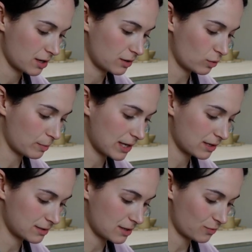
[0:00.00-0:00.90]
you'll make
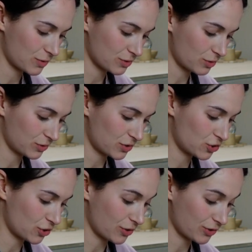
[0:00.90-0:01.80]
yourself what's called a
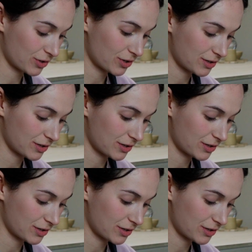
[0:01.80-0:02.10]
chuck.